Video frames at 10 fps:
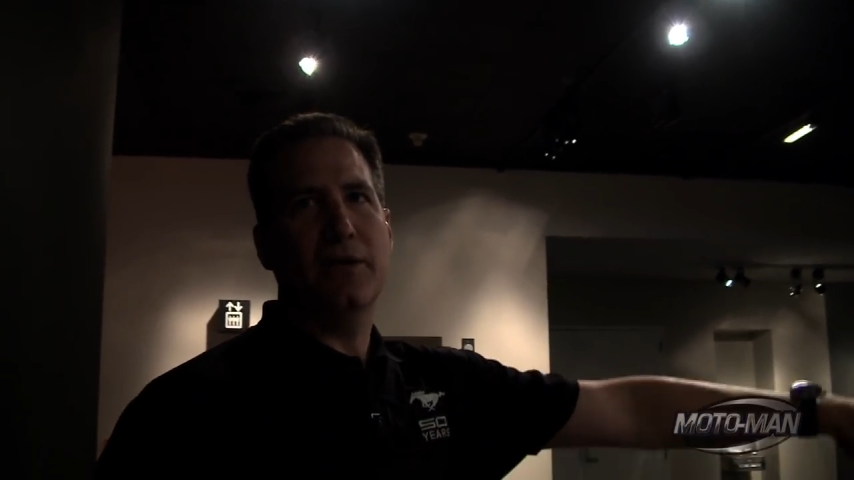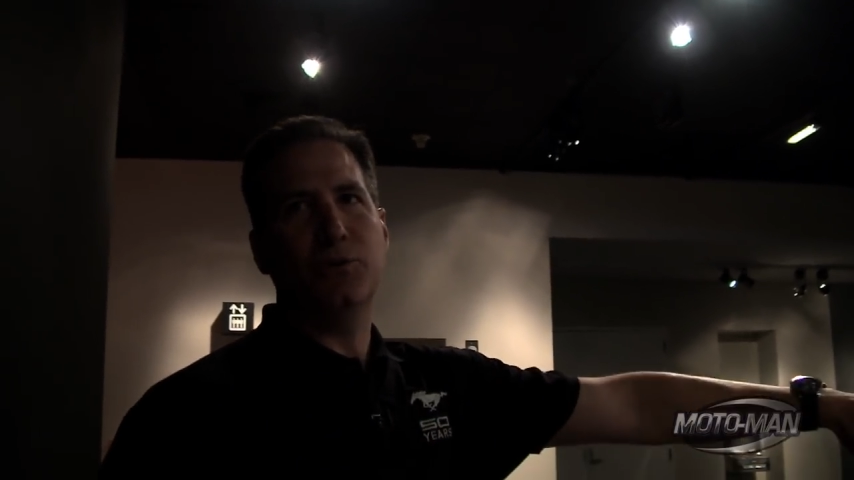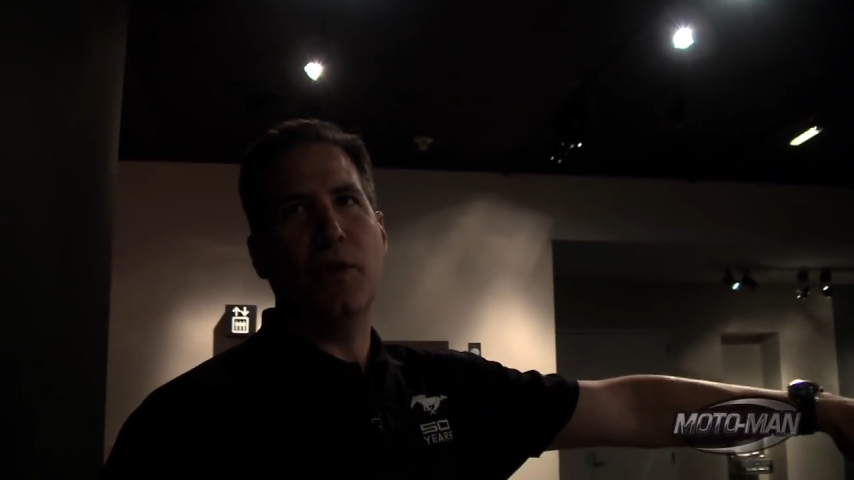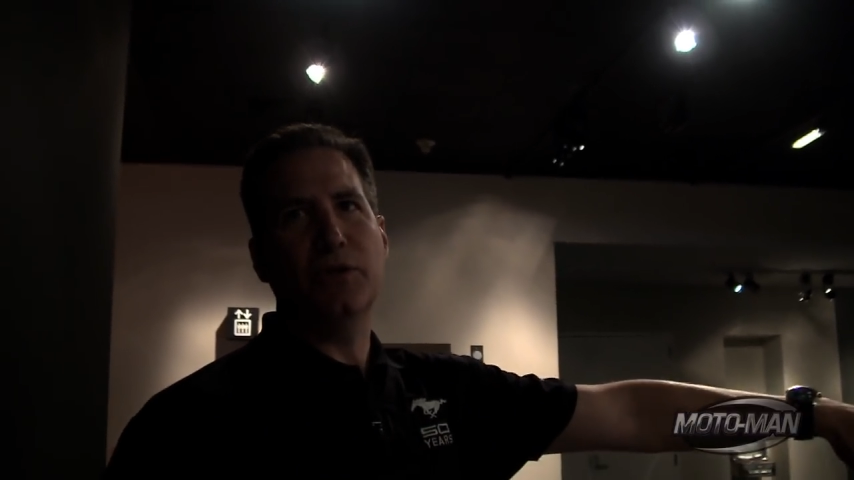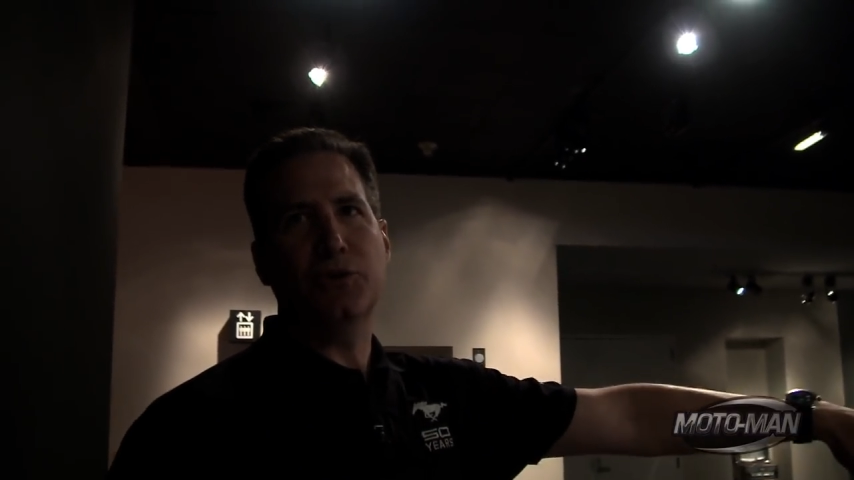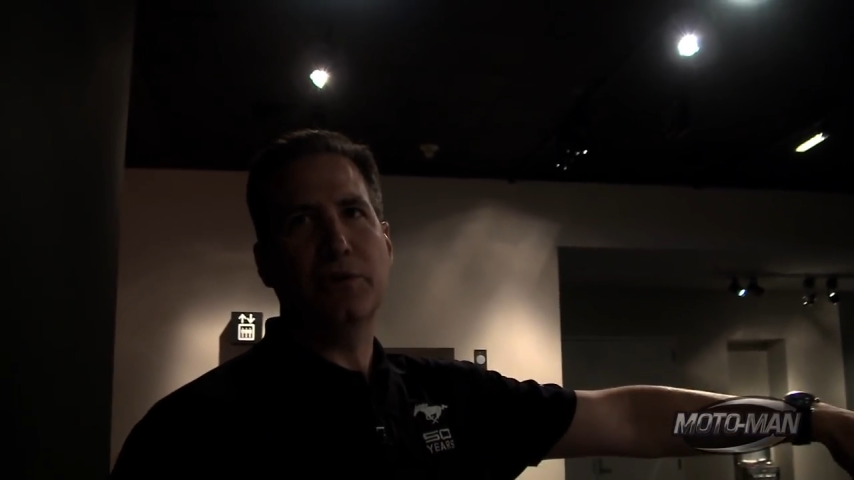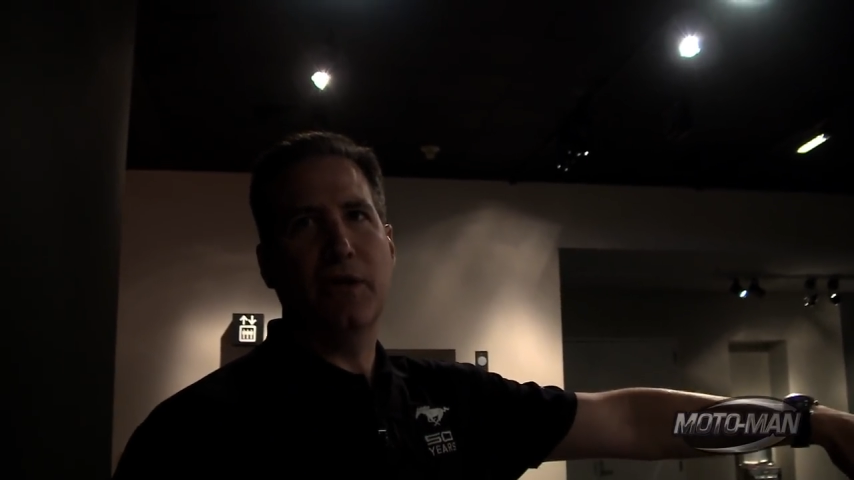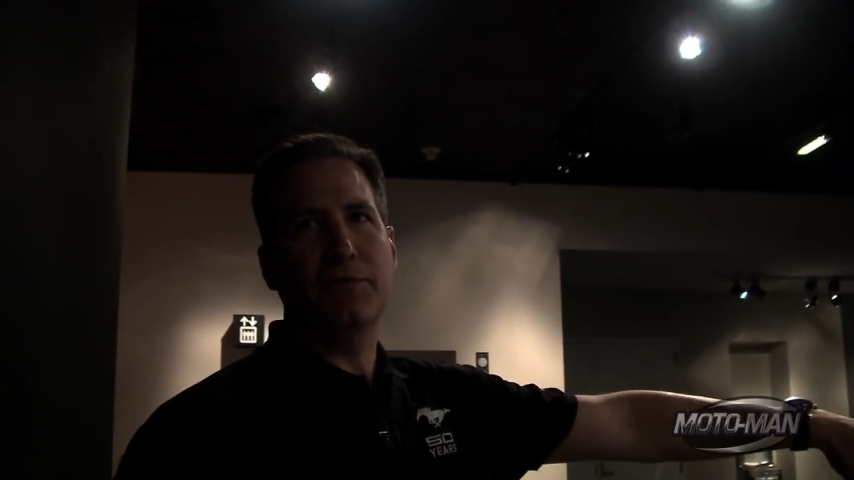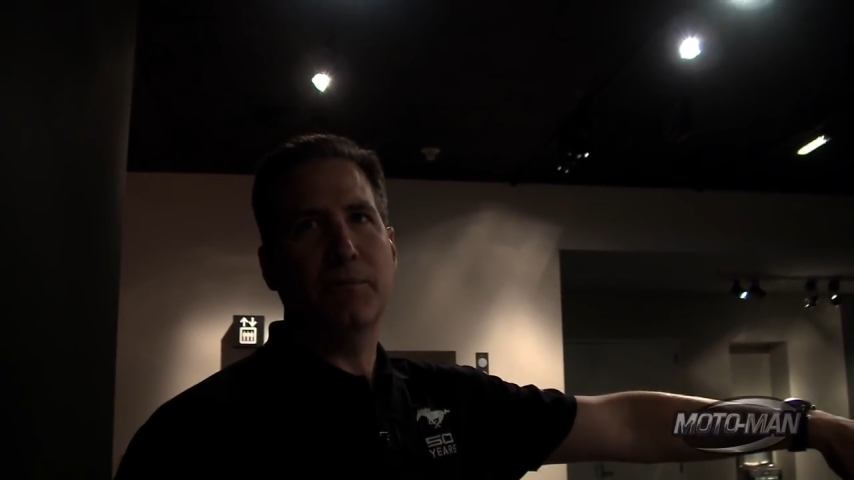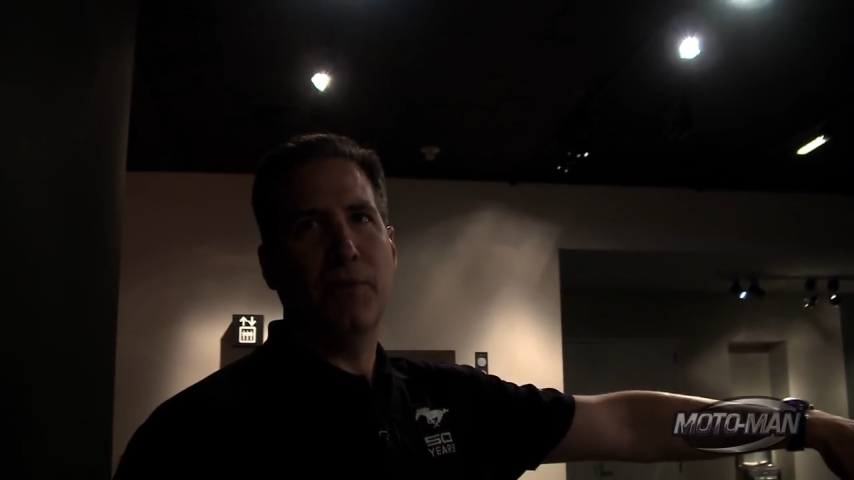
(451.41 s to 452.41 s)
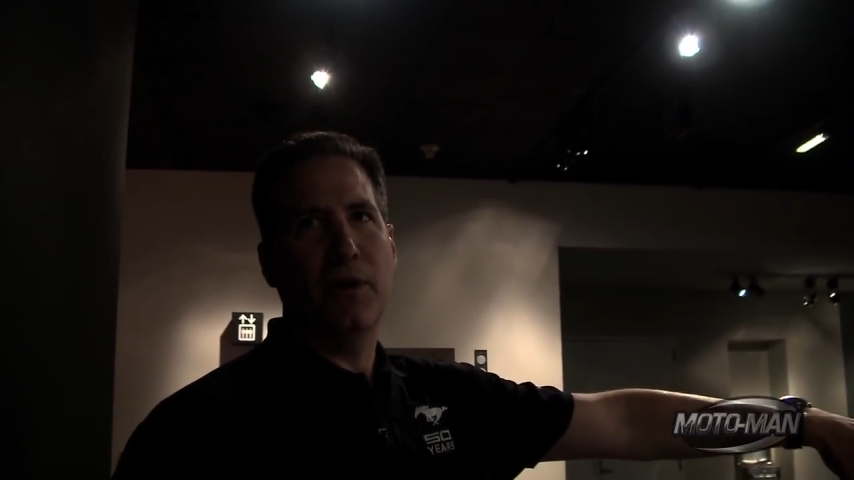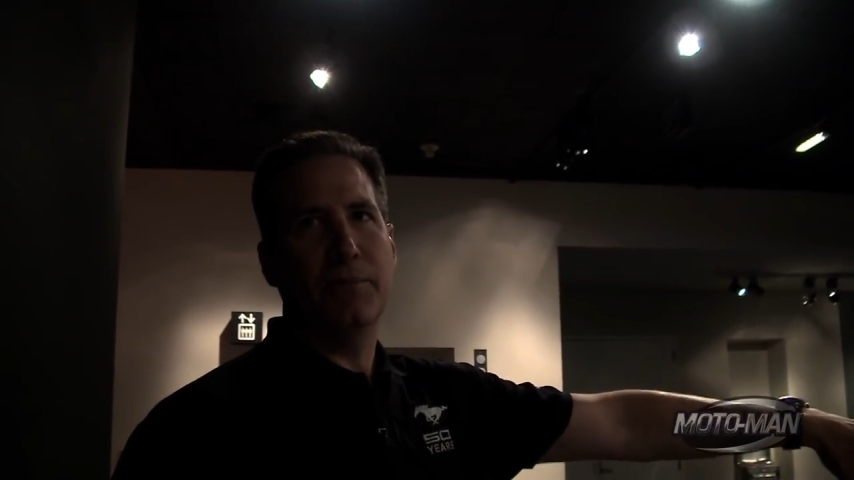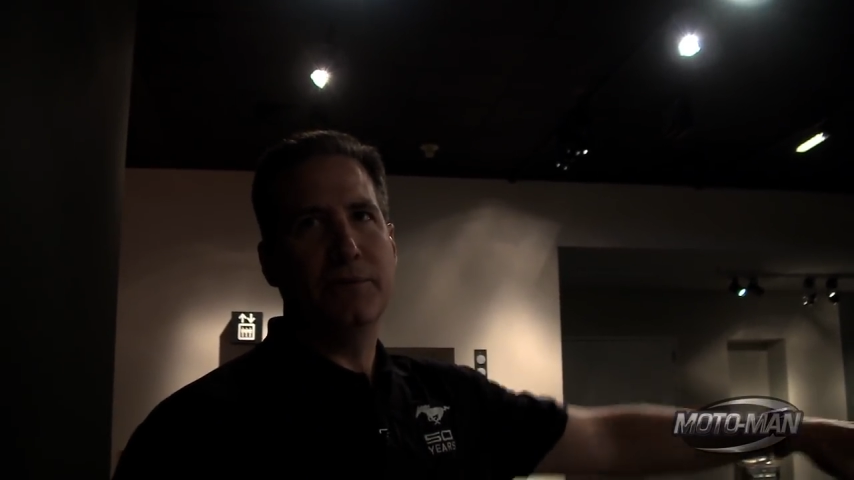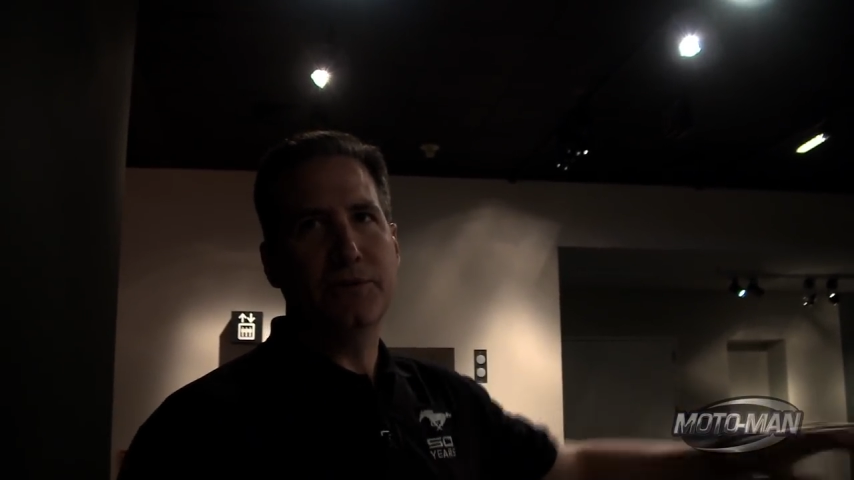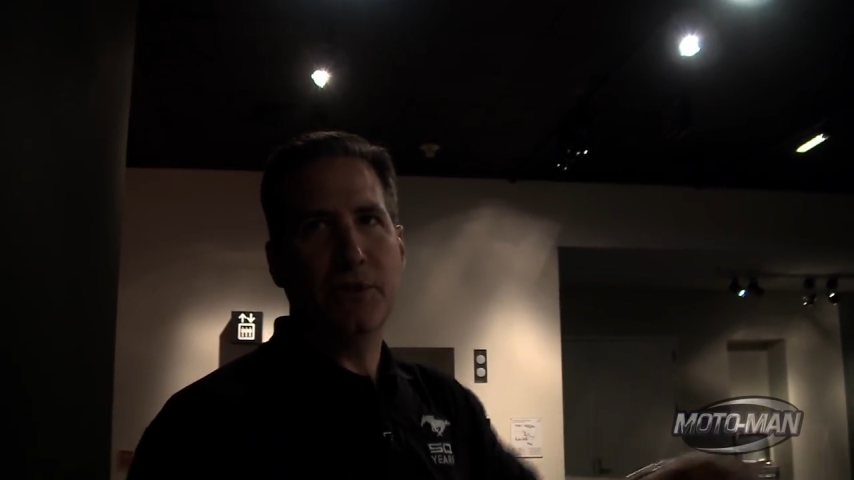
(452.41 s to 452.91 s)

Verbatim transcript: as well as your glove compartment.